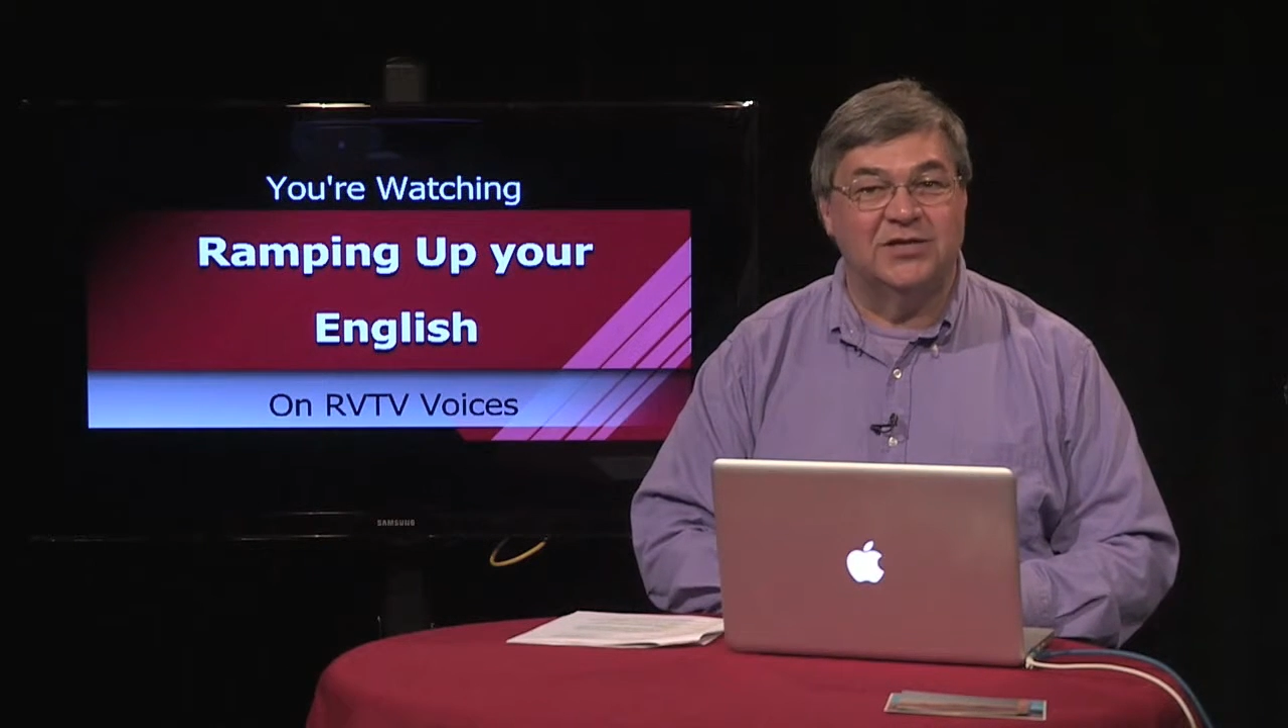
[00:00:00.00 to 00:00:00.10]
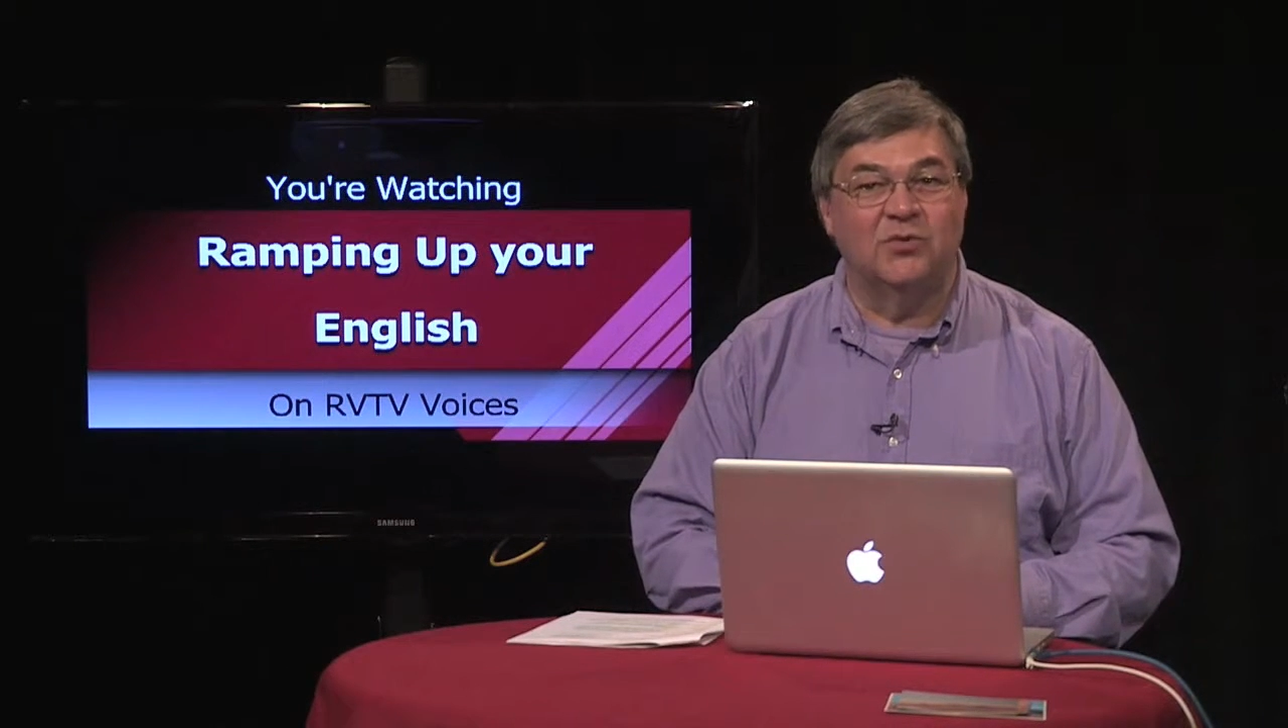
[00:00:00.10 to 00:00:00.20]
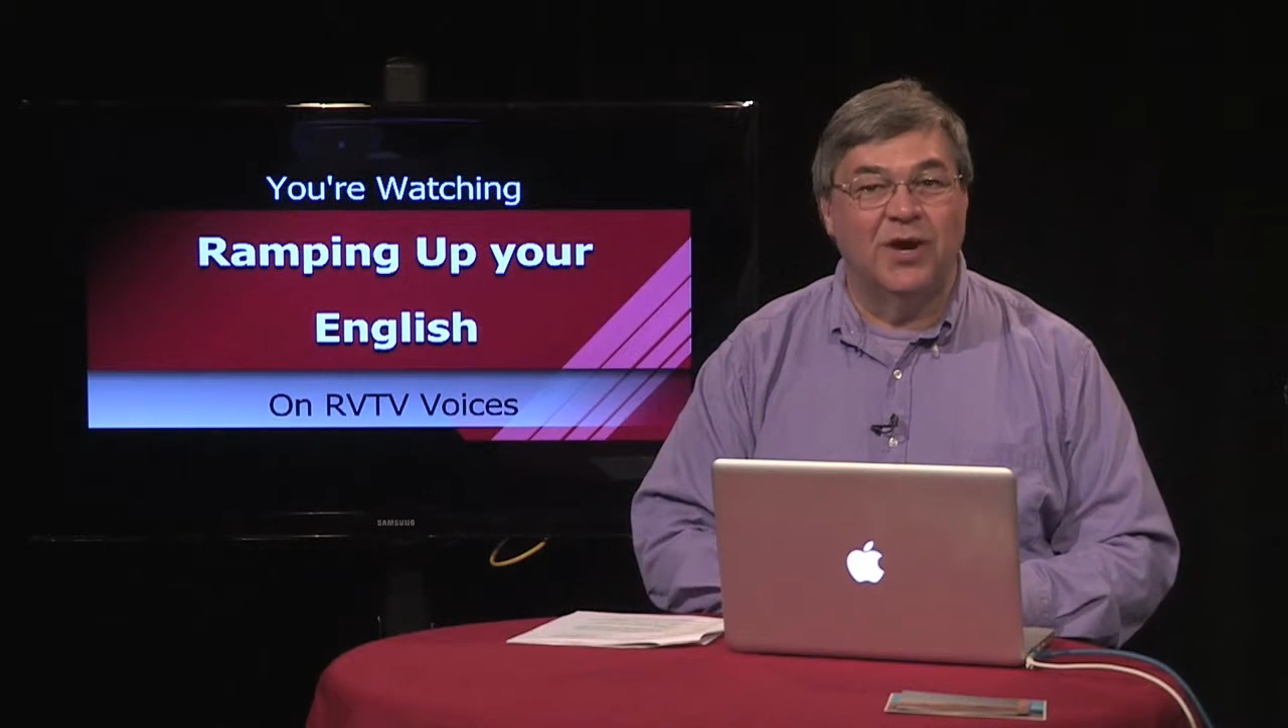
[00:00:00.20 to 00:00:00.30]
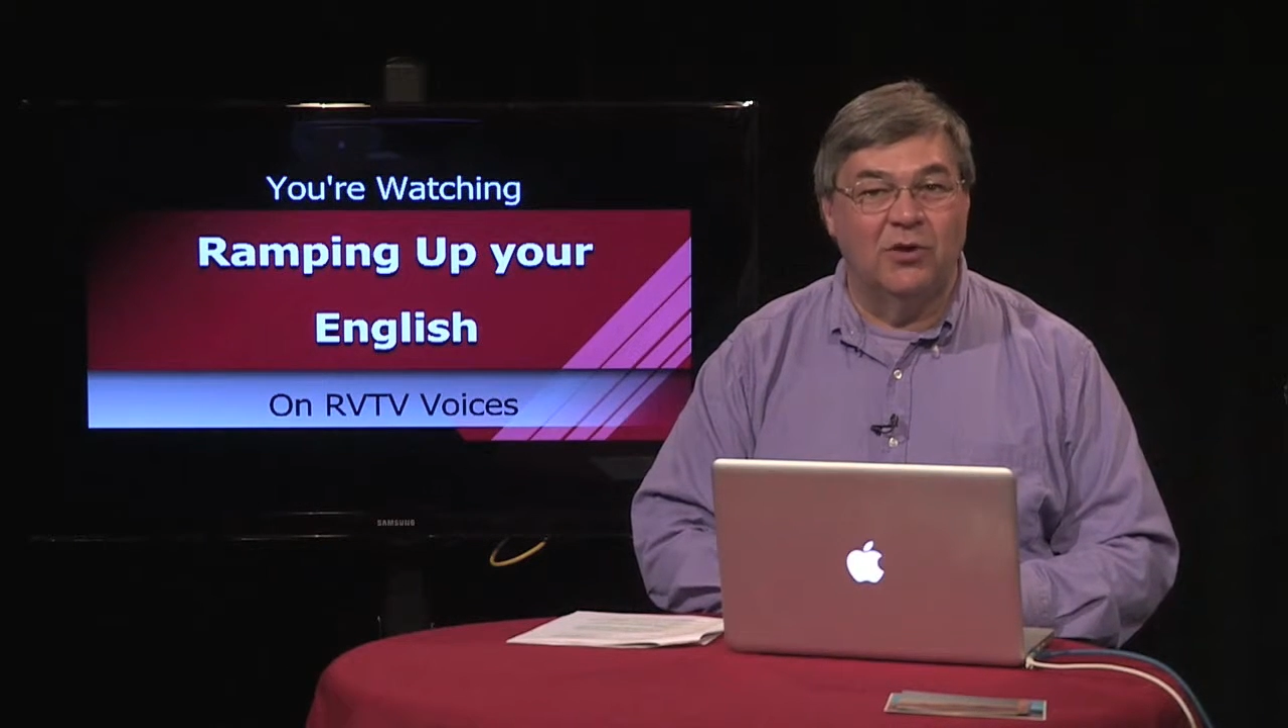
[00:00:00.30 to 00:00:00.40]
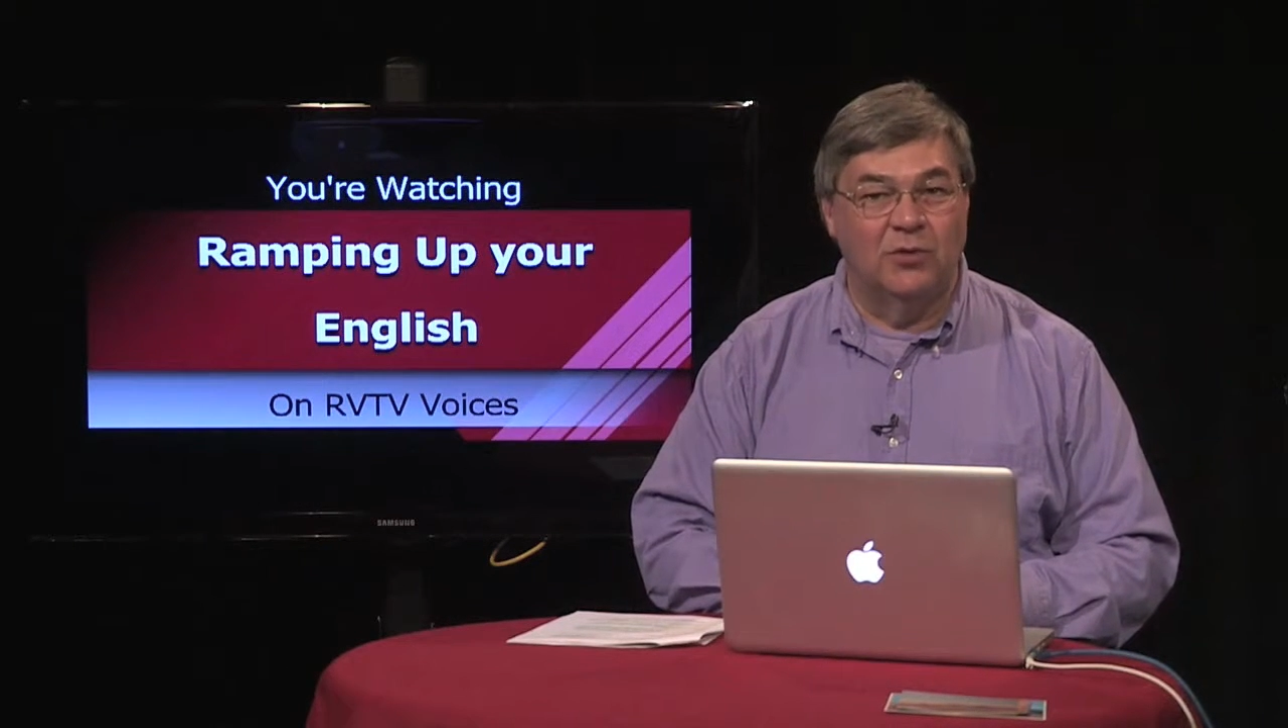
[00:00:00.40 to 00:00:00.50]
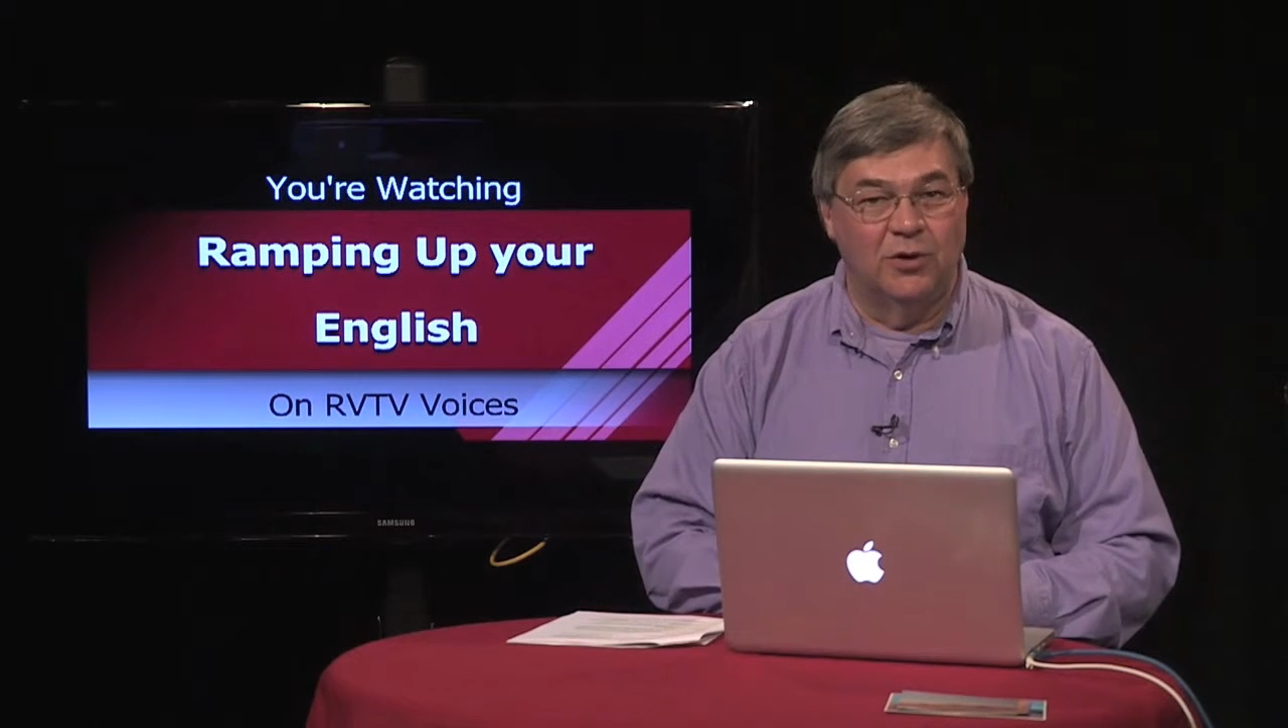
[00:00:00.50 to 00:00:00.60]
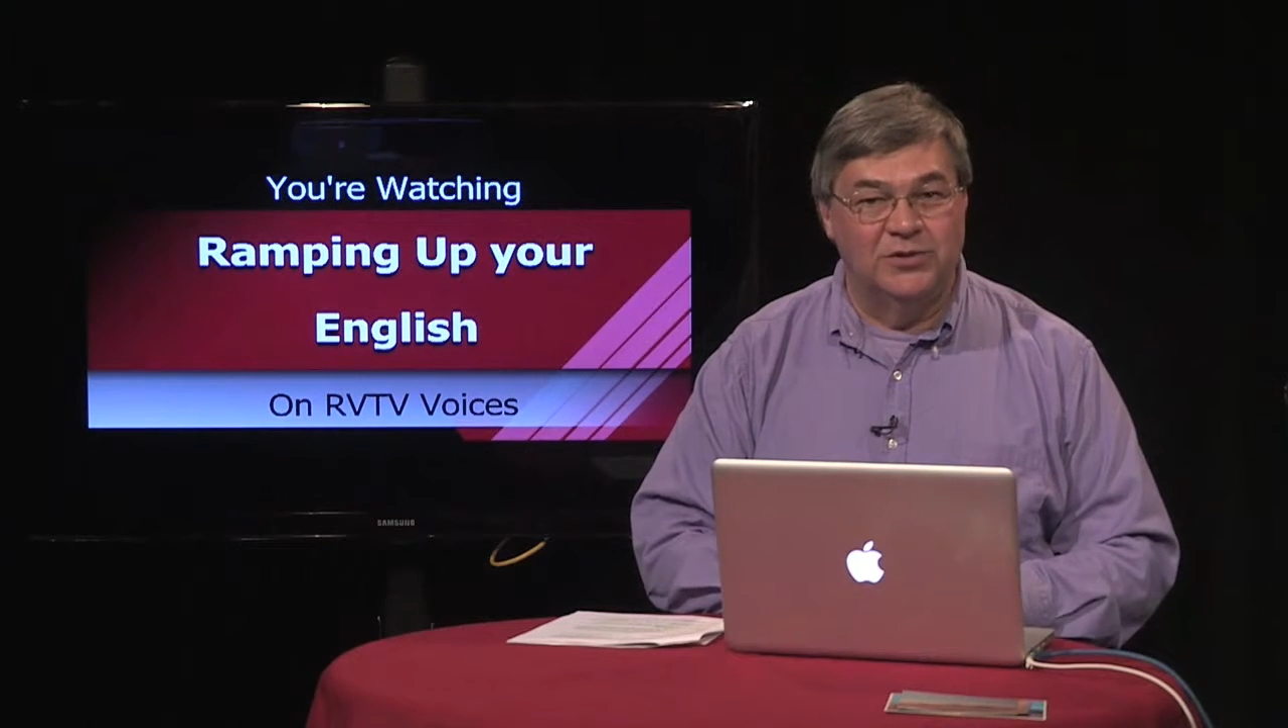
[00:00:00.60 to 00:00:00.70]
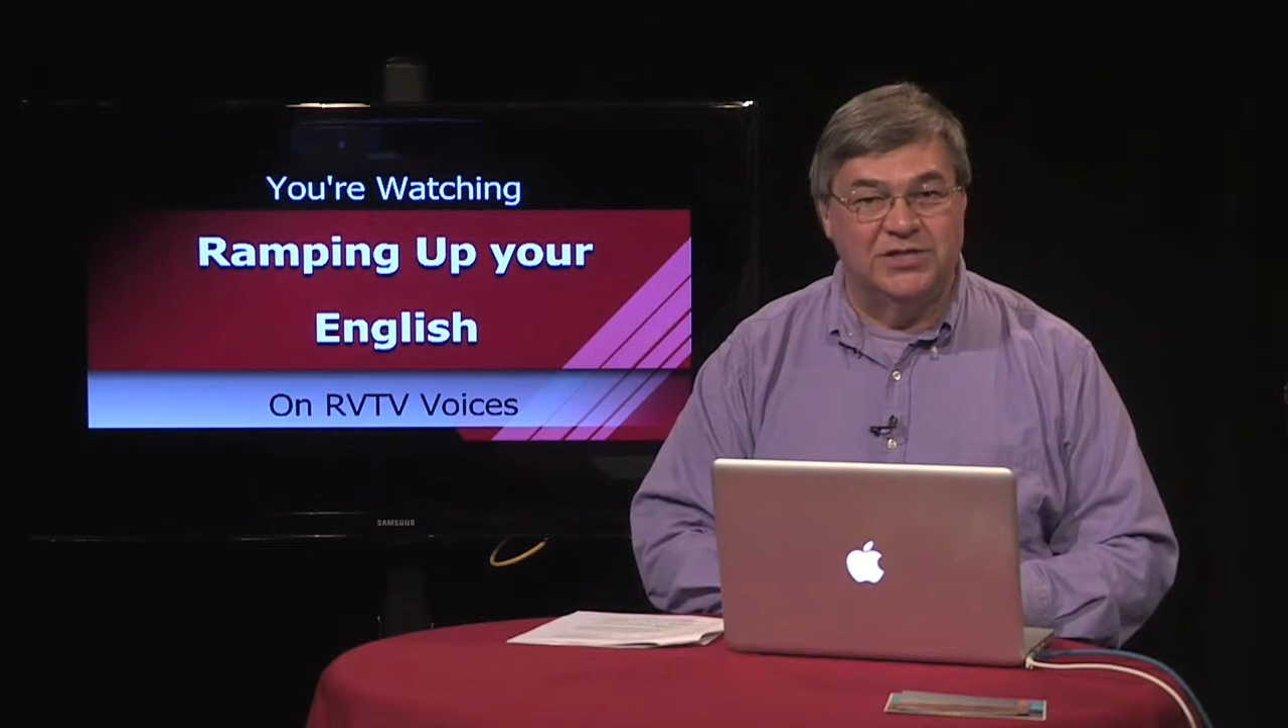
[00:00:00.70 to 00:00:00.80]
and railroads